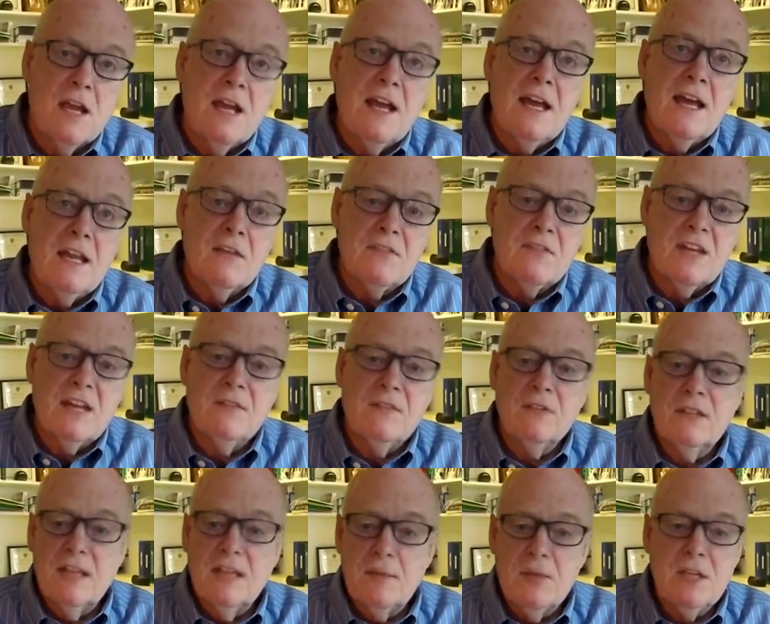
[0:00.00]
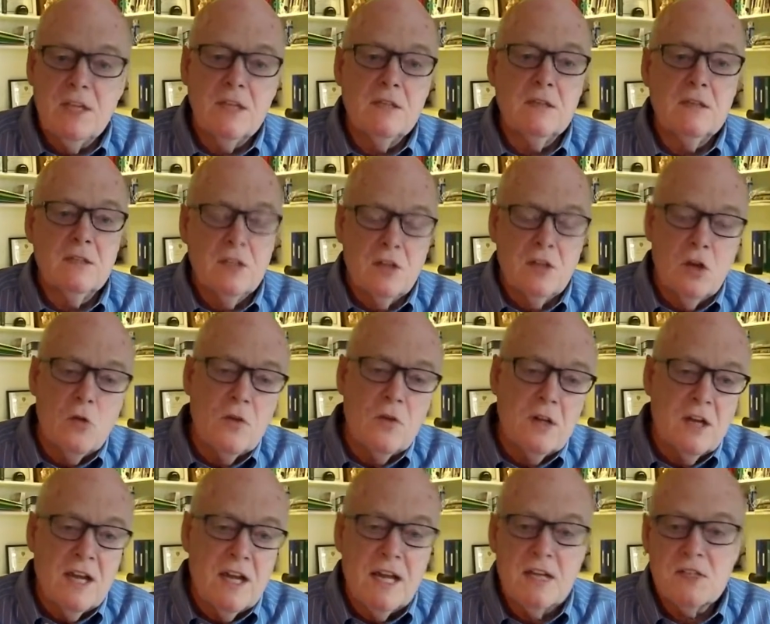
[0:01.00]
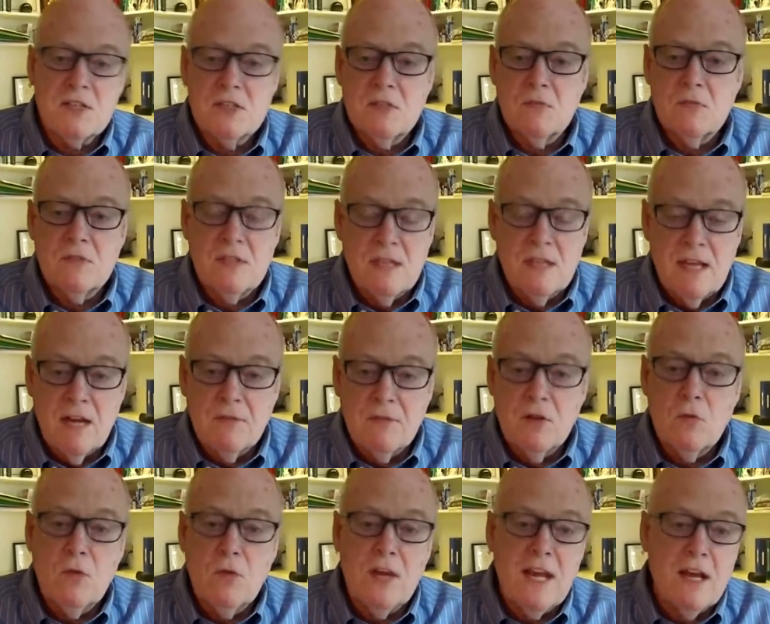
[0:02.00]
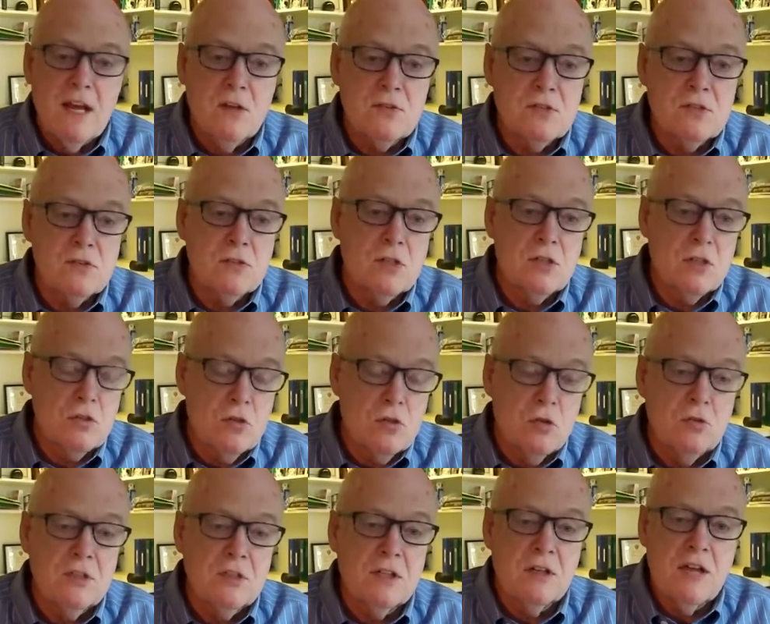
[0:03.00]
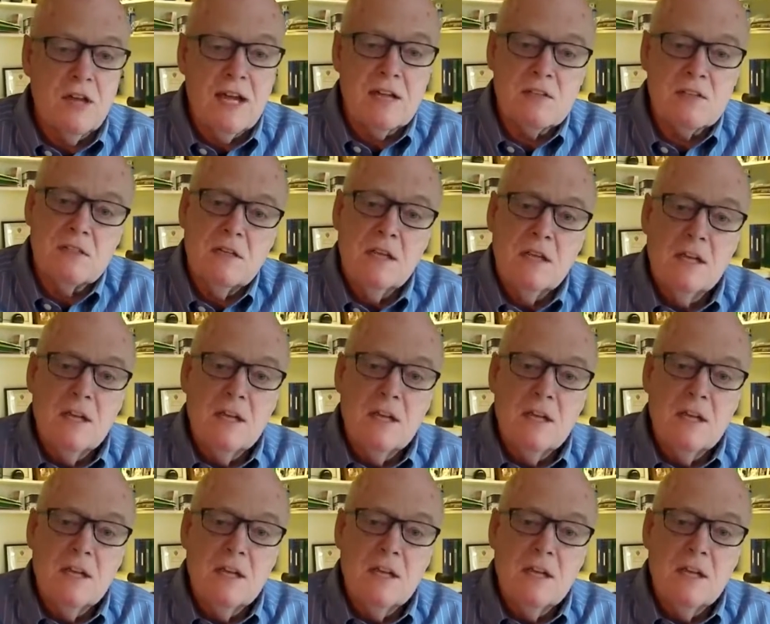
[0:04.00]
And if they have limited to no interaction with everyone else or controlled interaction,